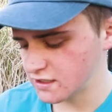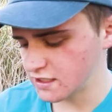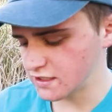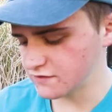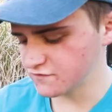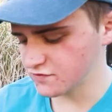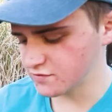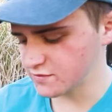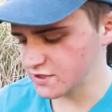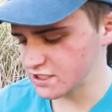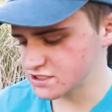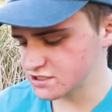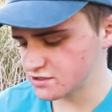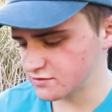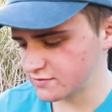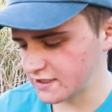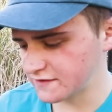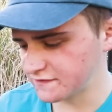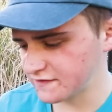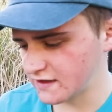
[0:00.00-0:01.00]
information
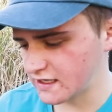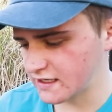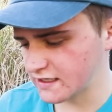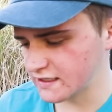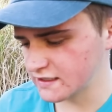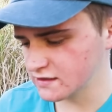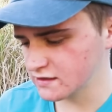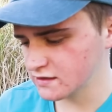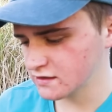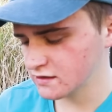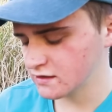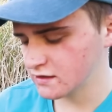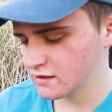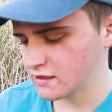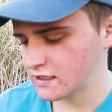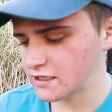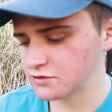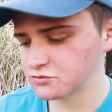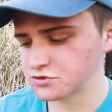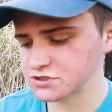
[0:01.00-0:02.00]
about the hike,
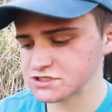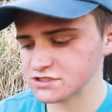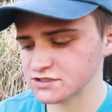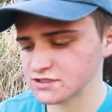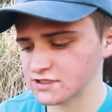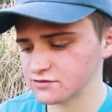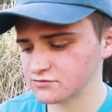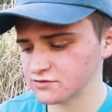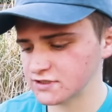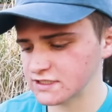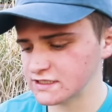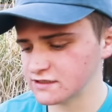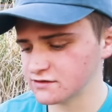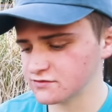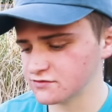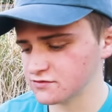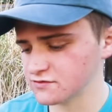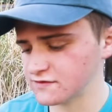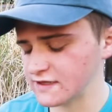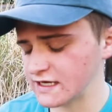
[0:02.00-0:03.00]
and once you're done reading
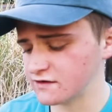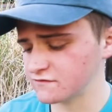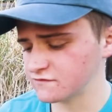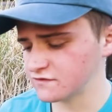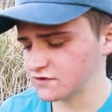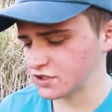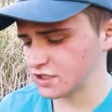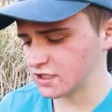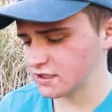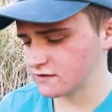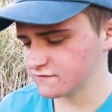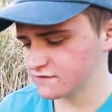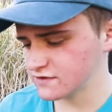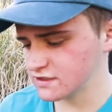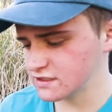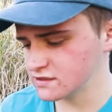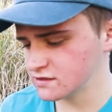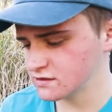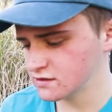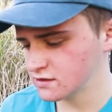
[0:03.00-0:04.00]
through that and feel
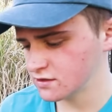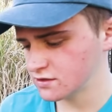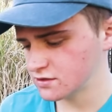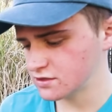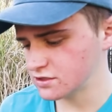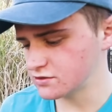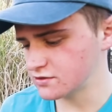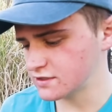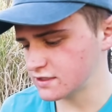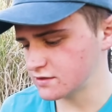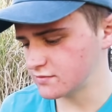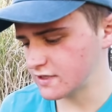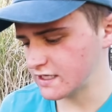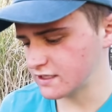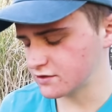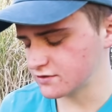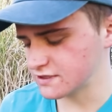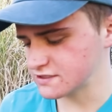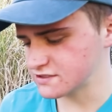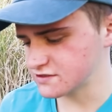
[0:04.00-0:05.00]
confident, you can
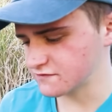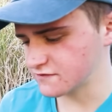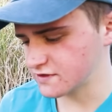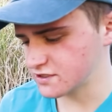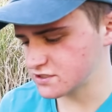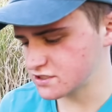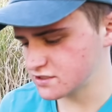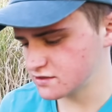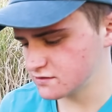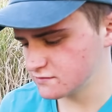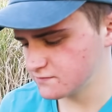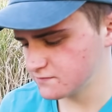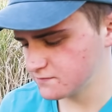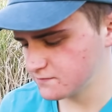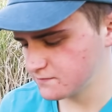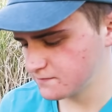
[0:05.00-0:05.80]
make a reservation.